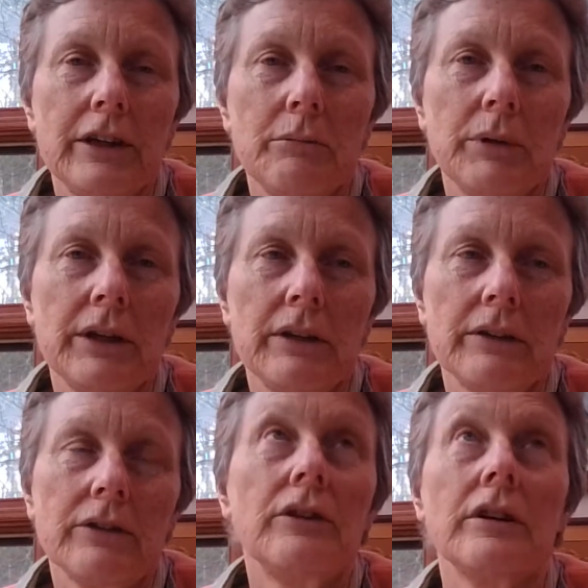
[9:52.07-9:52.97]
But
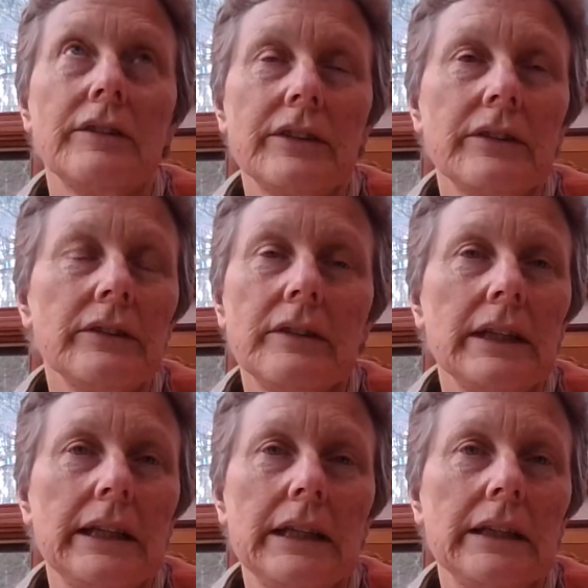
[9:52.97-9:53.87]
all of us can
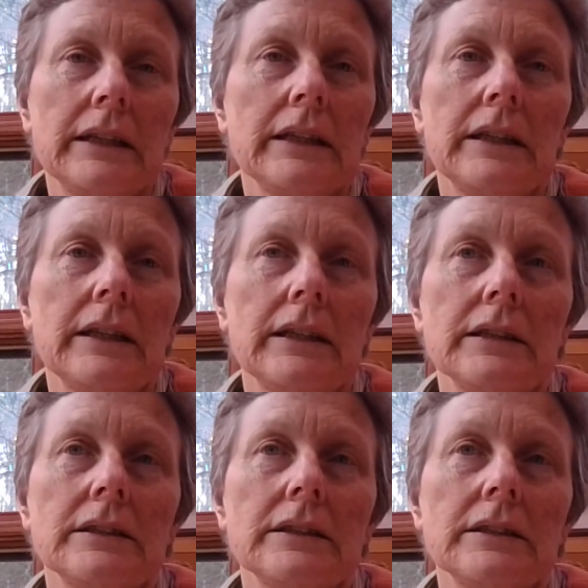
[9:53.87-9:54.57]
see that